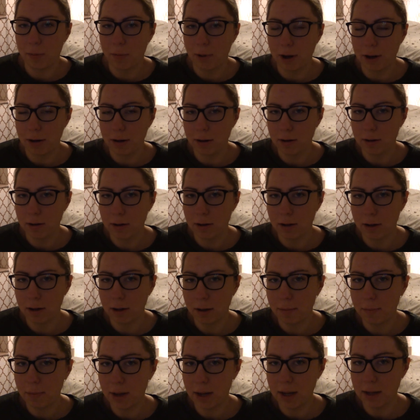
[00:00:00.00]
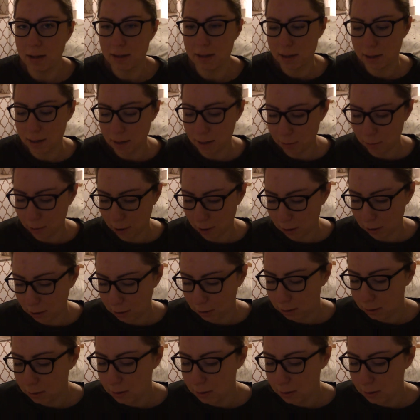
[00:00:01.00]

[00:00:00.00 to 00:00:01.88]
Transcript: went amazingly well.